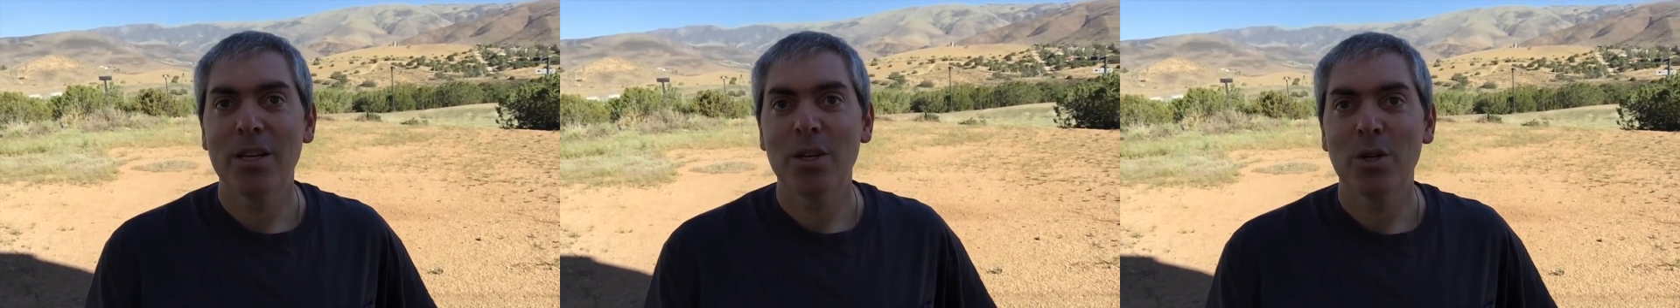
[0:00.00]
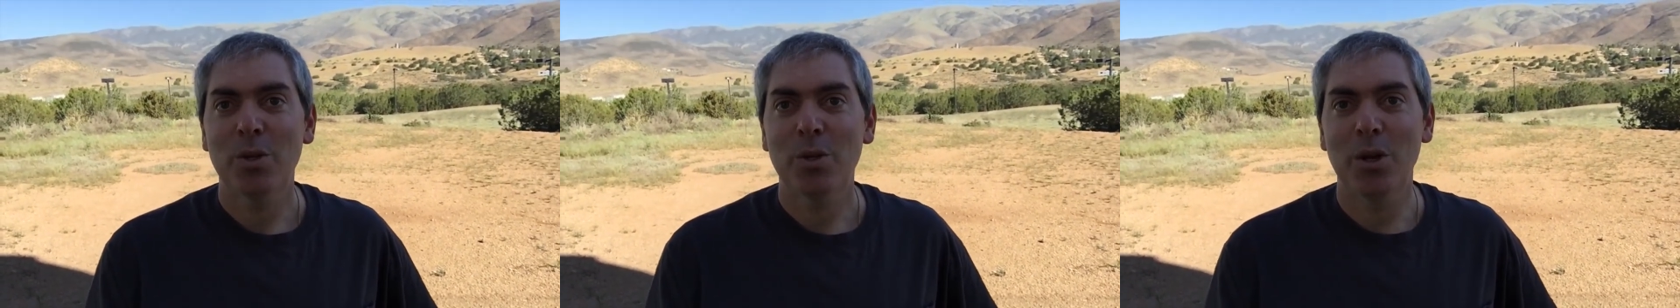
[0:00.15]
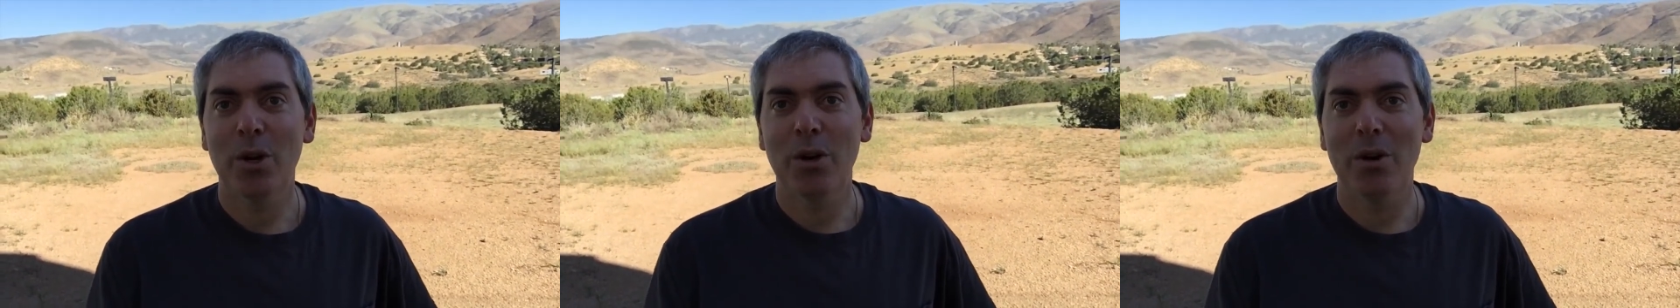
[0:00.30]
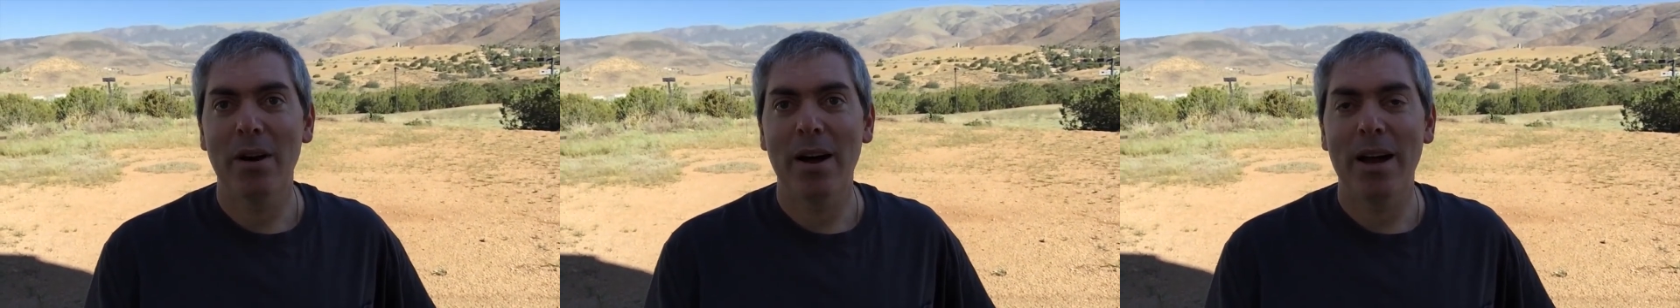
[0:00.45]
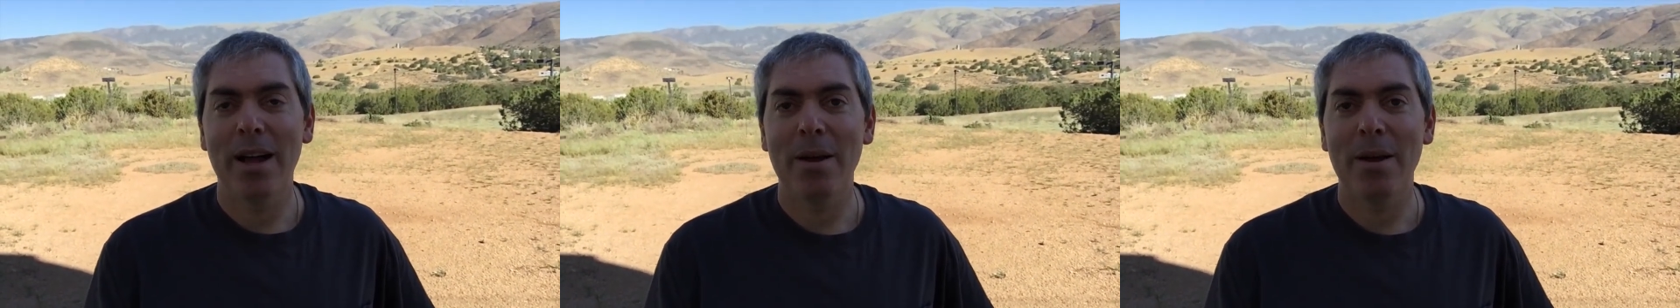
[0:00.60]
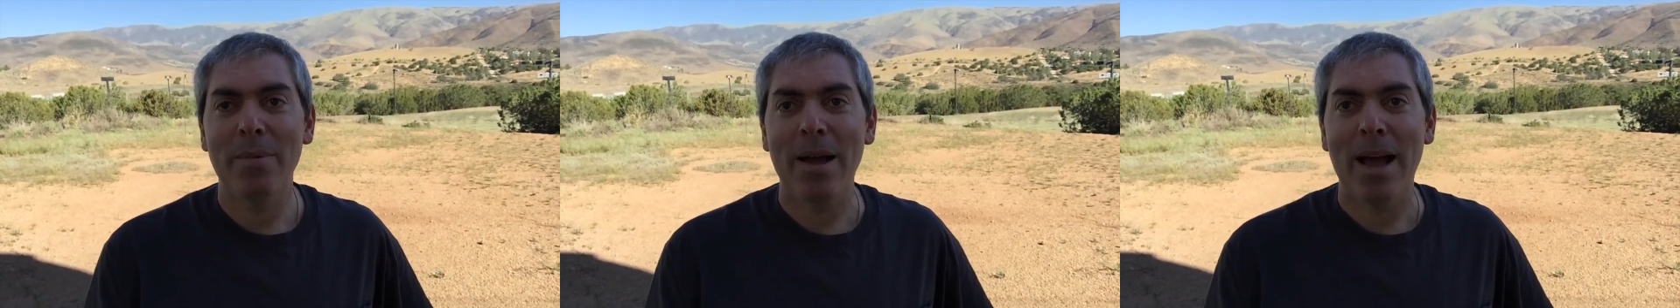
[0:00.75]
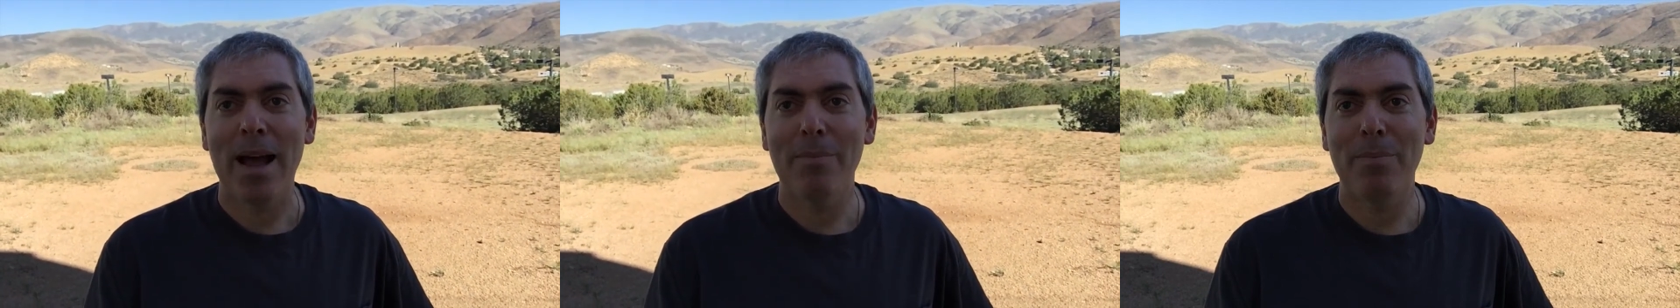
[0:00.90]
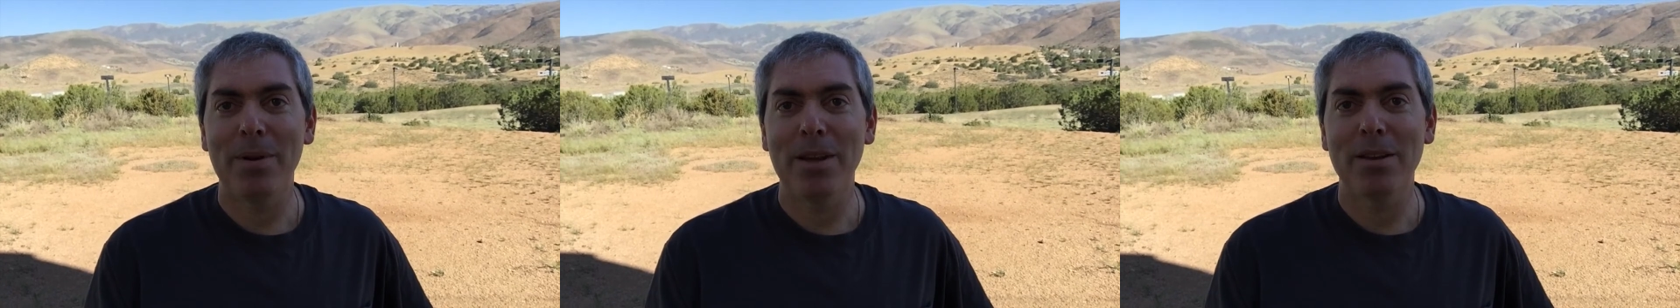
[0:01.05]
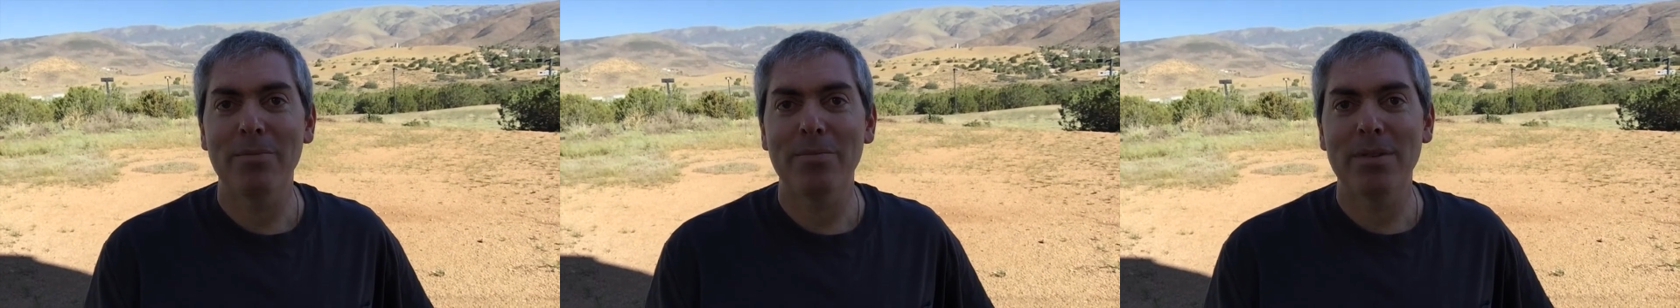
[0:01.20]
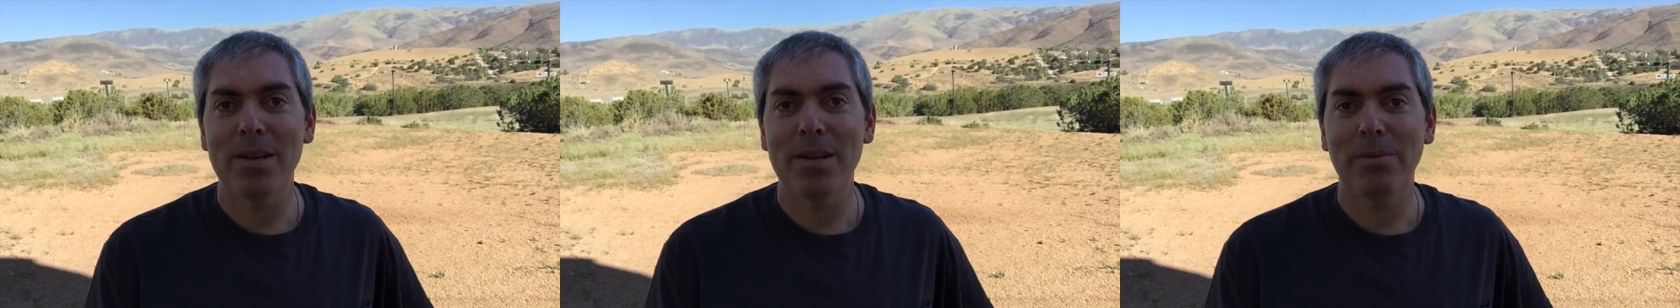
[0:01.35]
So I am happy
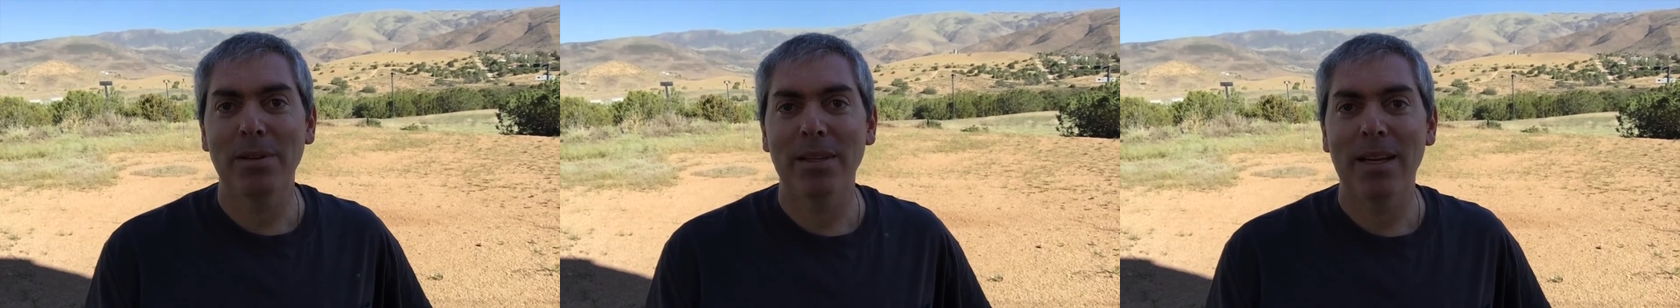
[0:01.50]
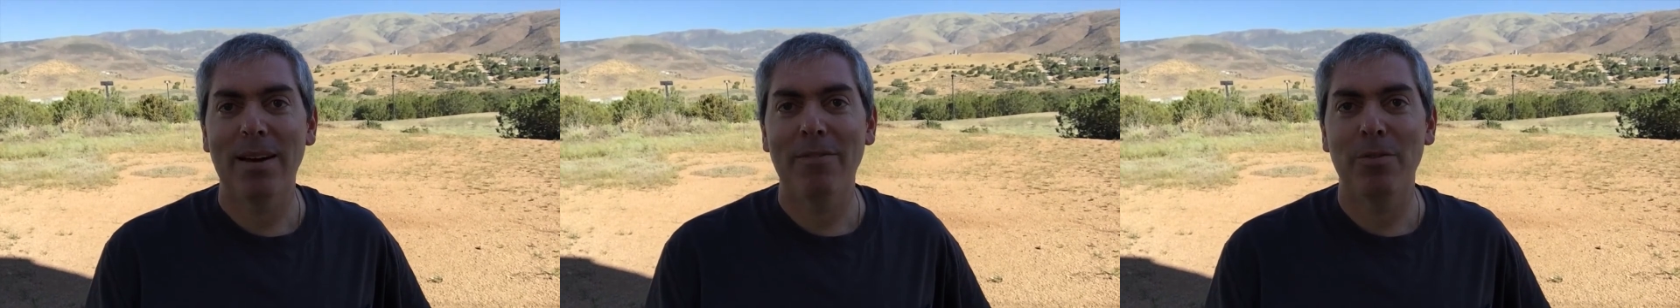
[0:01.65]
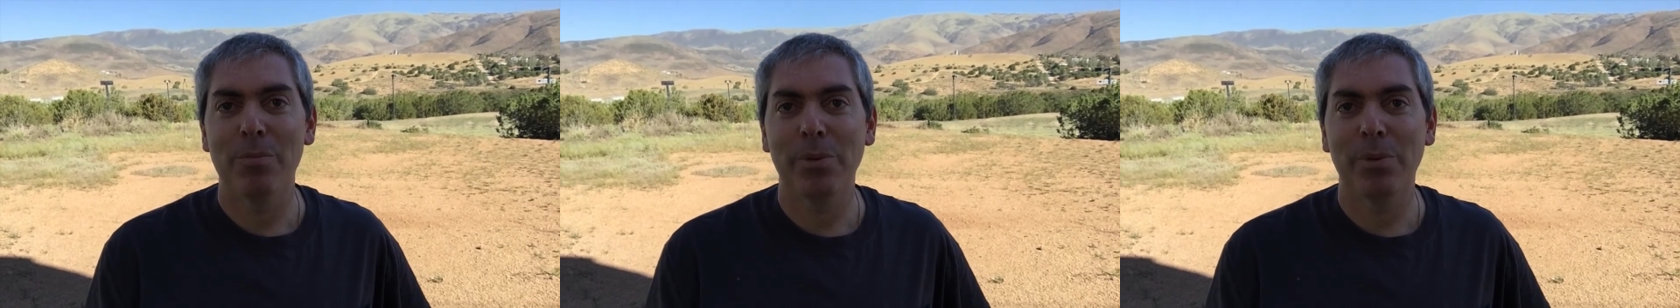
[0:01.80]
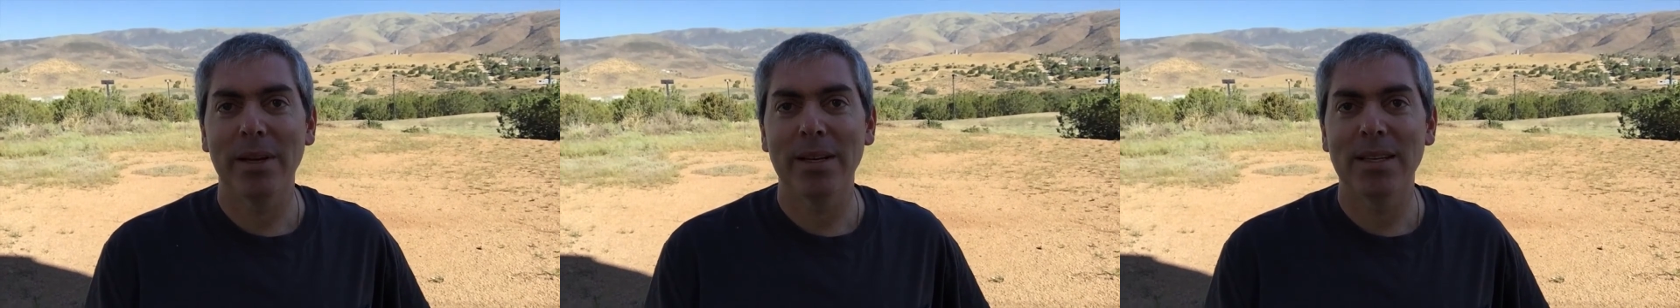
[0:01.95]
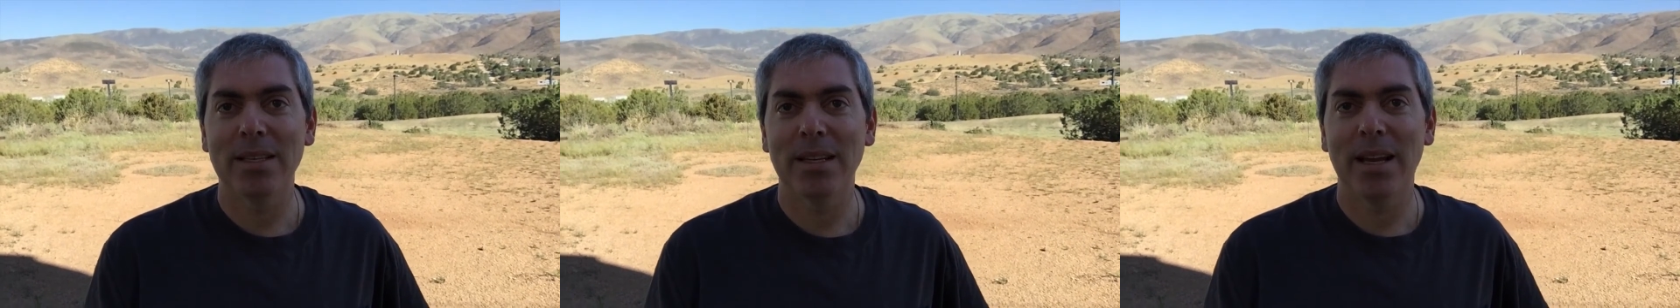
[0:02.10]
to be able to have a place